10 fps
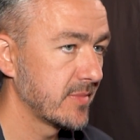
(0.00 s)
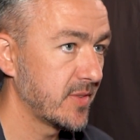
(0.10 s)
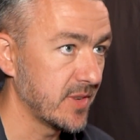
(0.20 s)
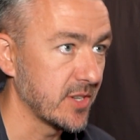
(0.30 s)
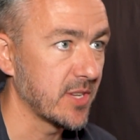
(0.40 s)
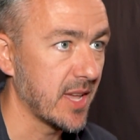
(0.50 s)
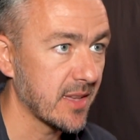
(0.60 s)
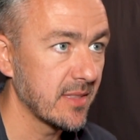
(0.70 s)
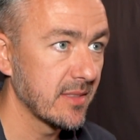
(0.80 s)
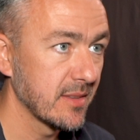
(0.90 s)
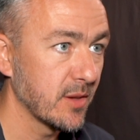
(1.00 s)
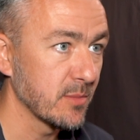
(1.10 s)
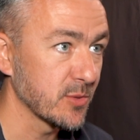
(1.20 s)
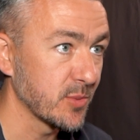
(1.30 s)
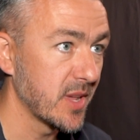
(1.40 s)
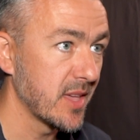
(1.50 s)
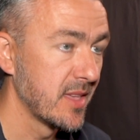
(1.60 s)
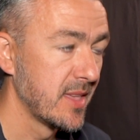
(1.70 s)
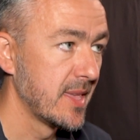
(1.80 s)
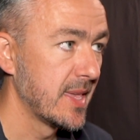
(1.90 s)
finished second, almost won it,
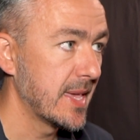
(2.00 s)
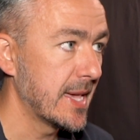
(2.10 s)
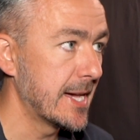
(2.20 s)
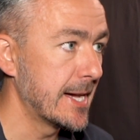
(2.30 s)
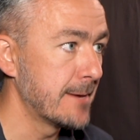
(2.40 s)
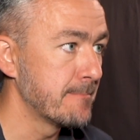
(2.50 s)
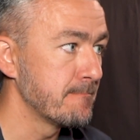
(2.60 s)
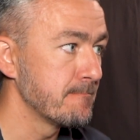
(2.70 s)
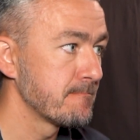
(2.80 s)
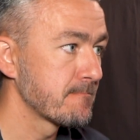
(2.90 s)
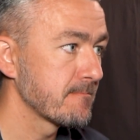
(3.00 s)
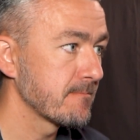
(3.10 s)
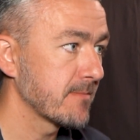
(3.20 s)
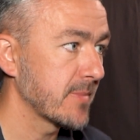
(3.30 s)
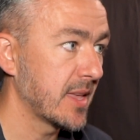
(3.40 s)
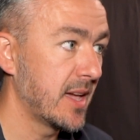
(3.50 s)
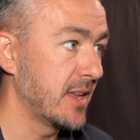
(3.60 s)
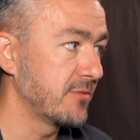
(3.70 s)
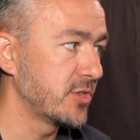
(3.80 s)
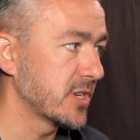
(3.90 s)

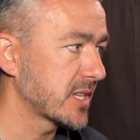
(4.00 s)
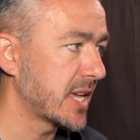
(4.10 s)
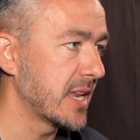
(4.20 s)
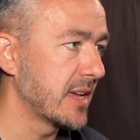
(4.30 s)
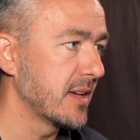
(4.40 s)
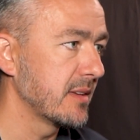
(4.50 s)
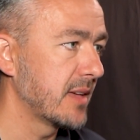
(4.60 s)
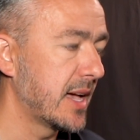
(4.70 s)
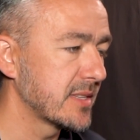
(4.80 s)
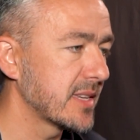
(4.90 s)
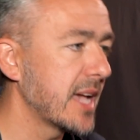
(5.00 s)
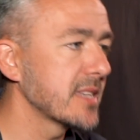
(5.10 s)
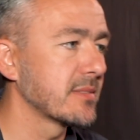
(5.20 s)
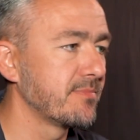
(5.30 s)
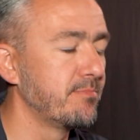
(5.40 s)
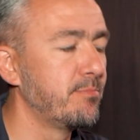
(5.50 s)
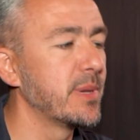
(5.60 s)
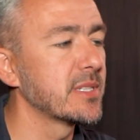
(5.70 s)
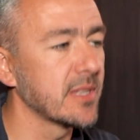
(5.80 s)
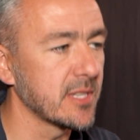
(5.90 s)
and I've just kind of, as
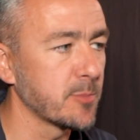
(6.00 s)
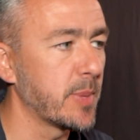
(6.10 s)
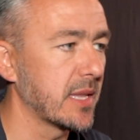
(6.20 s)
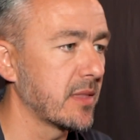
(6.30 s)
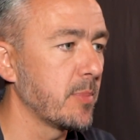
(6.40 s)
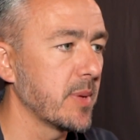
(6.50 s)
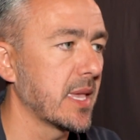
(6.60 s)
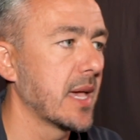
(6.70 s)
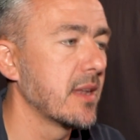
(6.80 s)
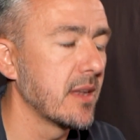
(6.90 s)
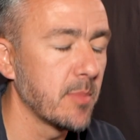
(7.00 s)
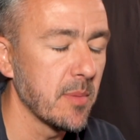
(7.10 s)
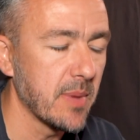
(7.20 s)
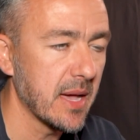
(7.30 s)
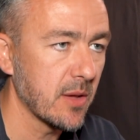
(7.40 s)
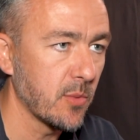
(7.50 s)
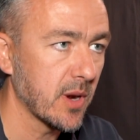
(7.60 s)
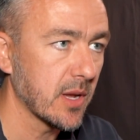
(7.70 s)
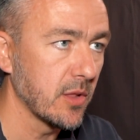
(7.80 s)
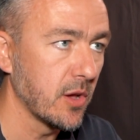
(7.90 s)
business has picked up again and I've been back at
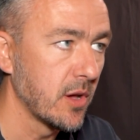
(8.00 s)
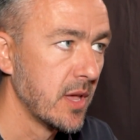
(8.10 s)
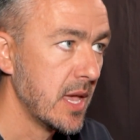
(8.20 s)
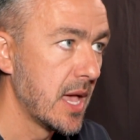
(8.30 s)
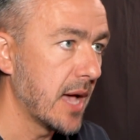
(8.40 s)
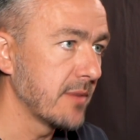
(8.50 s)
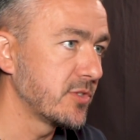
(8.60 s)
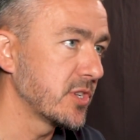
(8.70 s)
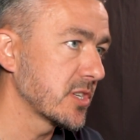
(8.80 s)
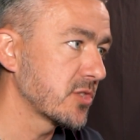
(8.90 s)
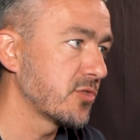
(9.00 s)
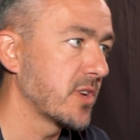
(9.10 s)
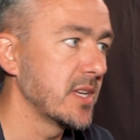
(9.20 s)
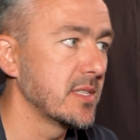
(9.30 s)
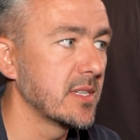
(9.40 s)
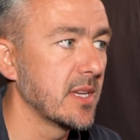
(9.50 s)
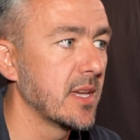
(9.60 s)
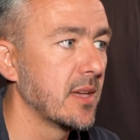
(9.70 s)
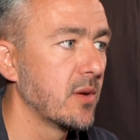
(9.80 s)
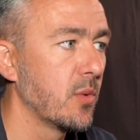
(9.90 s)
work a lot, I've just tried
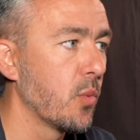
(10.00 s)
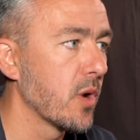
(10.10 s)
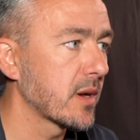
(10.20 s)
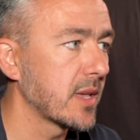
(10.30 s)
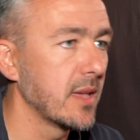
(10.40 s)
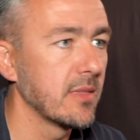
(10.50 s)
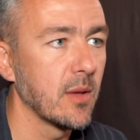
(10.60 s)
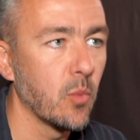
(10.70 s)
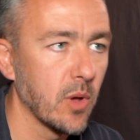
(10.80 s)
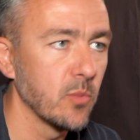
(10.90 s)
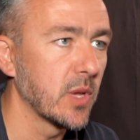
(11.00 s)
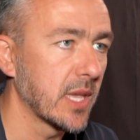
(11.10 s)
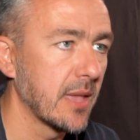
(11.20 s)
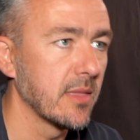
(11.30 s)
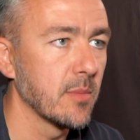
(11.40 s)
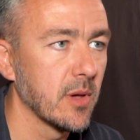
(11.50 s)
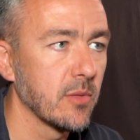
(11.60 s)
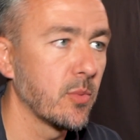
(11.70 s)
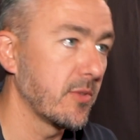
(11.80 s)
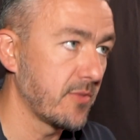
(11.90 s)
to work in like one weekend a
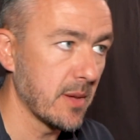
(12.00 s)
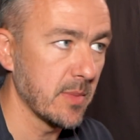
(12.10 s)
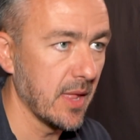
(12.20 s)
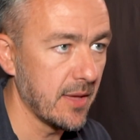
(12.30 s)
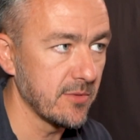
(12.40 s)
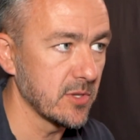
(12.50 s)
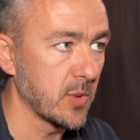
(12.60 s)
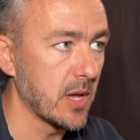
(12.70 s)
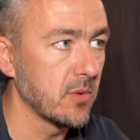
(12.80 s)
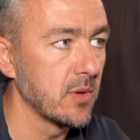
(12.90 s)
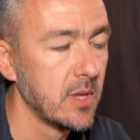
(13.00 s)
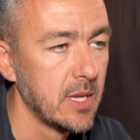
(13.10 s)
month with family life as well.